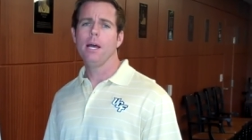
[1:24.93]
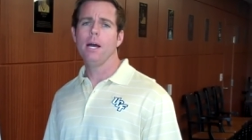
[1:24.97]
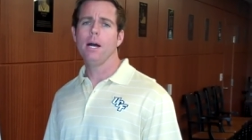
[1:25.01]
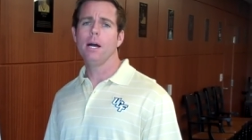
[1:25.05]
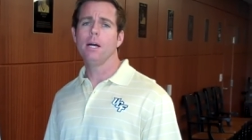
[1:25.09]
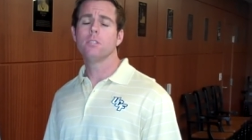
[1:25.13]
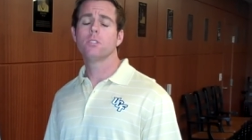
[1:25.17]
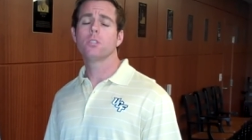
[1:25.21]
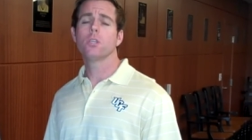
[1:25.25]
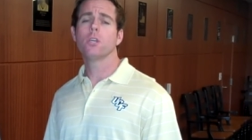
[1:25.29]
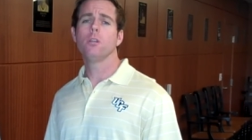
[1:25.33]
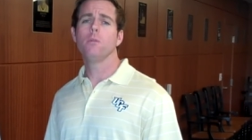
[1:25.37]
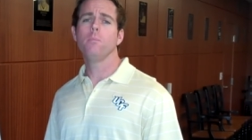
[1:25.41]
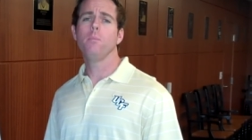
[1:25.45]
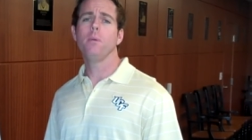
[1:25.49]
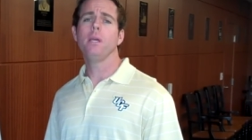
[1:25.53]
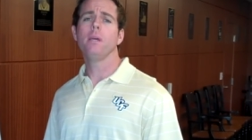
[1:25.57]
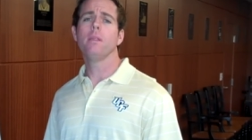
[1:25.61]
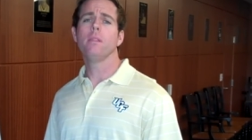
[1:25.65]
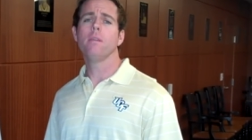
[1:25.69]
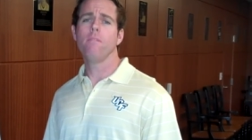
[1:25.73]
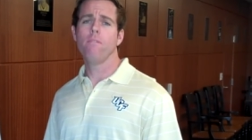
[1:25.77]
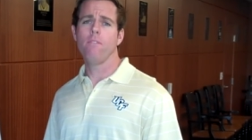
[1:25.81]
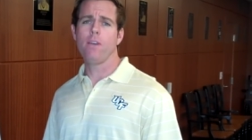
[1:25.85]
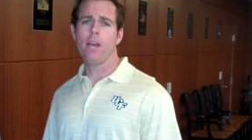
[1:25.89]
It's going to be
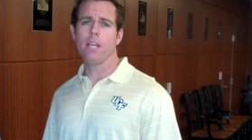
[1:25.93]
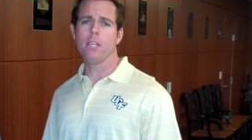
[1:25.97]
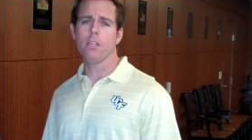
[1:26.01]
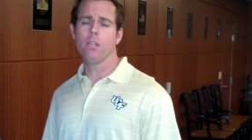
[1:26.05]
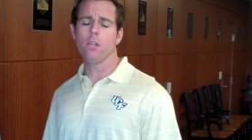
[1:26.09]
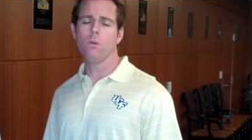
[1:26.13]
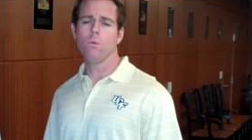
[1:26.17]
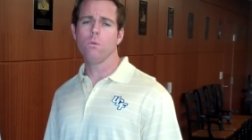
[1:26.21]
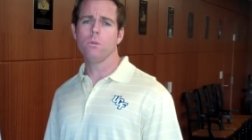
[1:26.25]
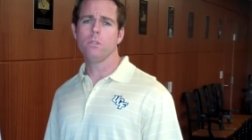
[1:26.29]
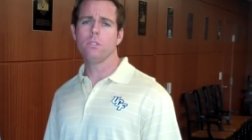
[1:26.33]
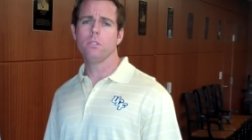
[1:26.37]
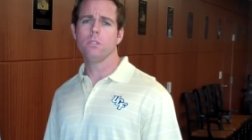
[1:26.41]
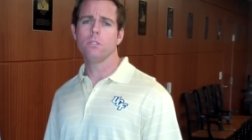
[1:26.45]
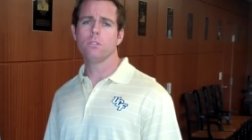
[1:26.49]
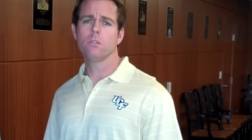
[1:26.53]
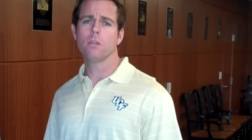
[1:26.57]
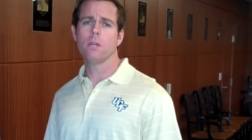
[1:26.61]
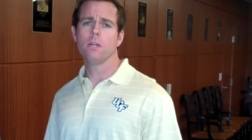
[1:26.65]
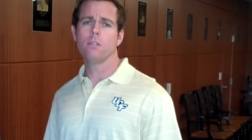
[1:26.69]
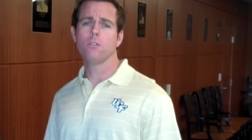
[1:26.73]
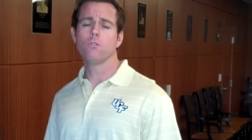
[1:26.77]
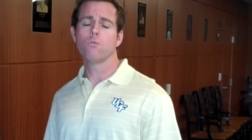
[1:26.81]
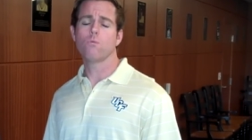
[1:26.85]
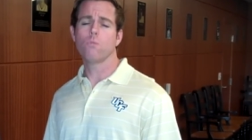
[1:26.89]
in the venue, which is
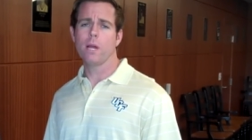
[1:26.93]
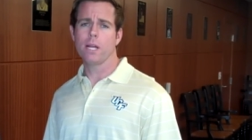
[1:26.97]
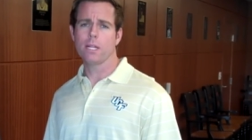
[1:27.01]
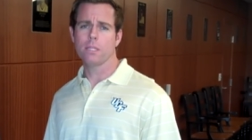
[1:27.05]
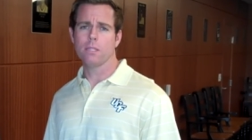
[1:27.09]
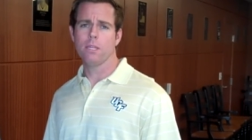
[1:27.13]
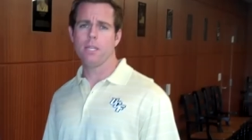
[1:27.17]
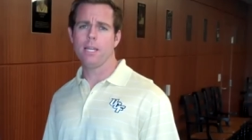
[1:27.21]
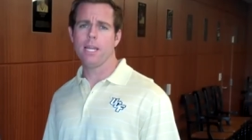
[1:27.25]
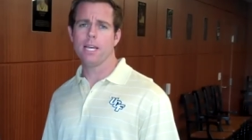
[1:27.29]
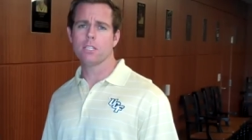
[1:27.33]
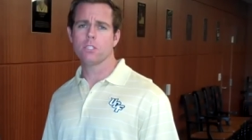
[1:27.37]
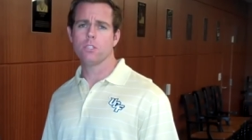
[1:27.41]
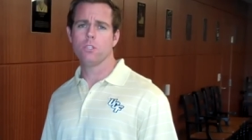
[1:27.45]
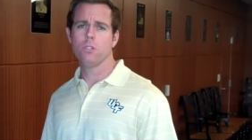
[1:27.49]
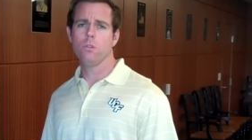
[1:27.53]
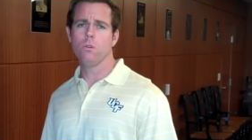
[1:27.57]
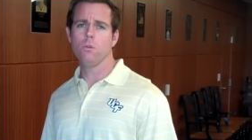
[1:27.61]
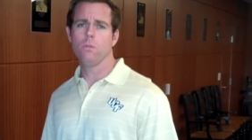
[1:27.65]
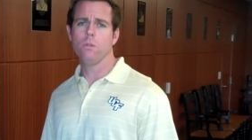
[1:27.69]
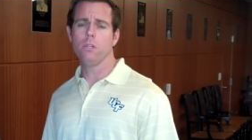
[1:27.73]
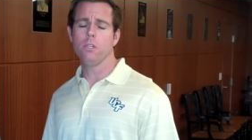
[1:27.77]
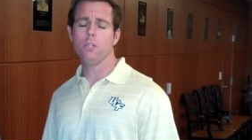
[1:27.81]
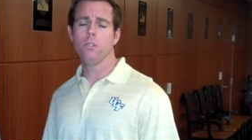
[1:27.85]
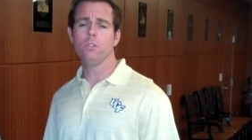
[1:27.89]
directly next
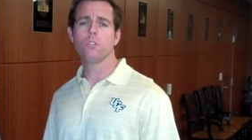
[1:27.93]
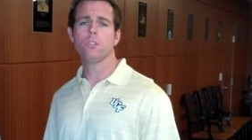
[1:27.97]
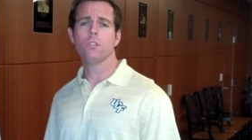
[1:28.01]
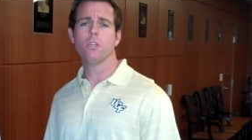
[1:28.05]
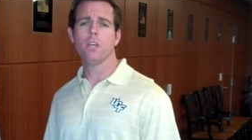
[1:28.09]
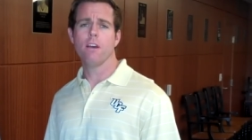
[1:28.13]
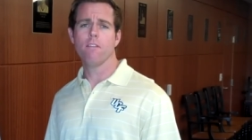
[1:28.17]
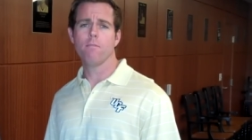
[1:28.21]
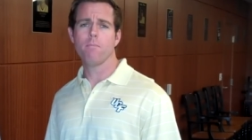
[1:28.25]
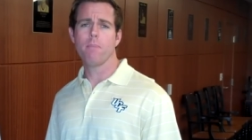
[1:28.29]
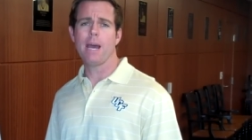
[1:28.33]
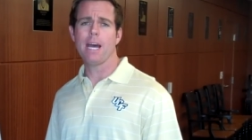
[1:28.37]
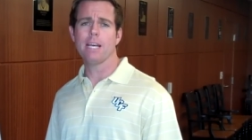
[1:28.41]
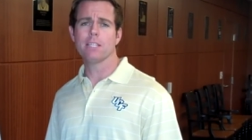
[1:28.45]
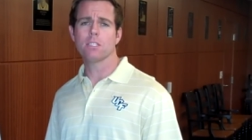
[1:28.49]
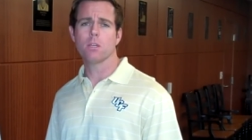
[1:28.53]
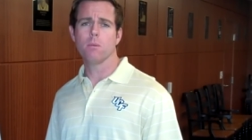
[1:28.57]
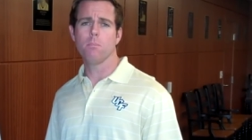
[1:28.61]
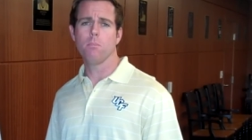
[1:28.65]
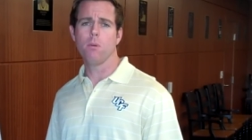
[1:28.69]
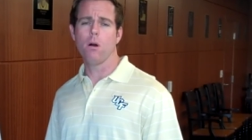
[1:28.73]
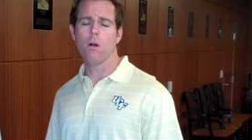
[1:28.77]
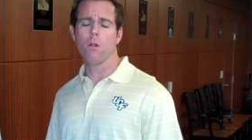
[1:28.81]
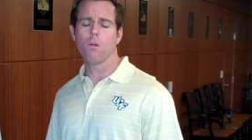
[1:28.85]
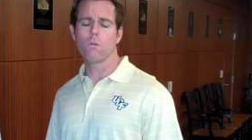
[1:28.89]
to the UCF
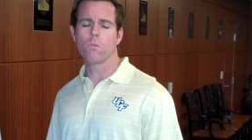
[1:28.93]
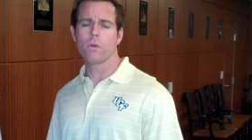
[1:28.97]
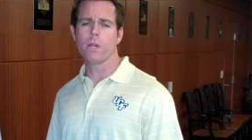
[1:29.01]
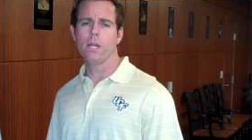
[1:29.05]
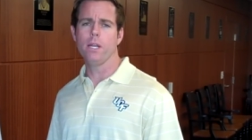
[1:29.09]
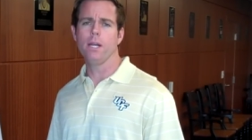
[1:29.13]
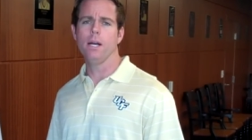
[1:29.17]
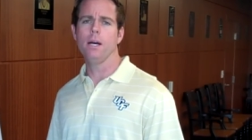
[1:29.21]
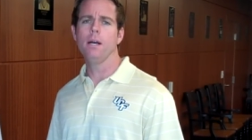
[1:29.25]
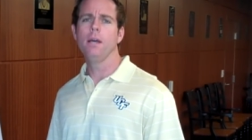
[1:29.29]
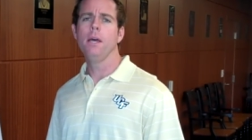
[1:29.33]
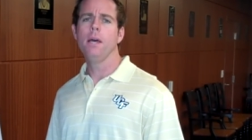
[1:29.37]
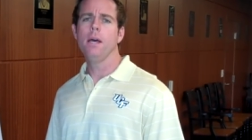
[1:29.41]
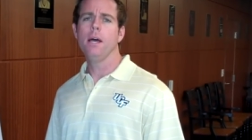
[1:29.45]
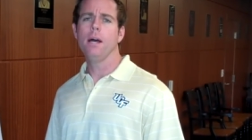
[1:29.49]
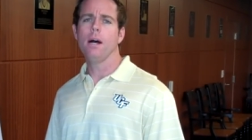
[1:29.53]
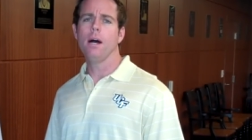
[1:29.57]
basketball arena.